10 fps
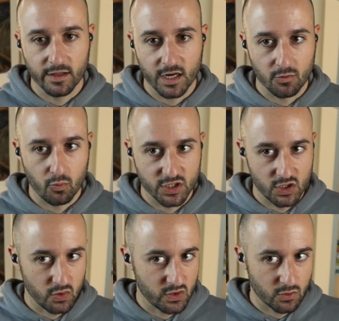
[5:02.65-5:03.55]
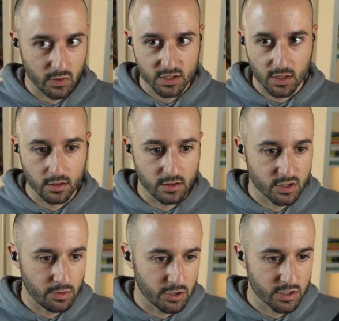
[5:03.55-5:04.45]
that it was used to install the
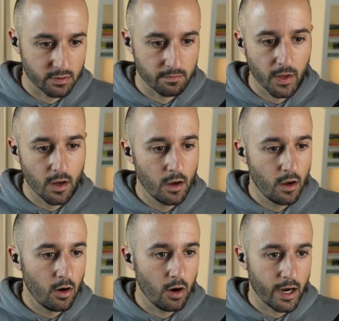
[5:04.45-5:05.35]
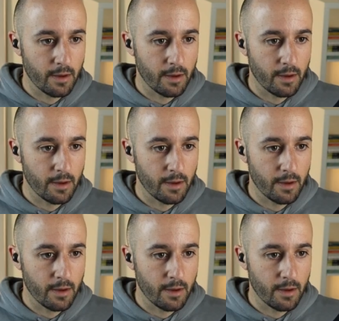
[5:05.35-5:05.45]
distribution. Okay,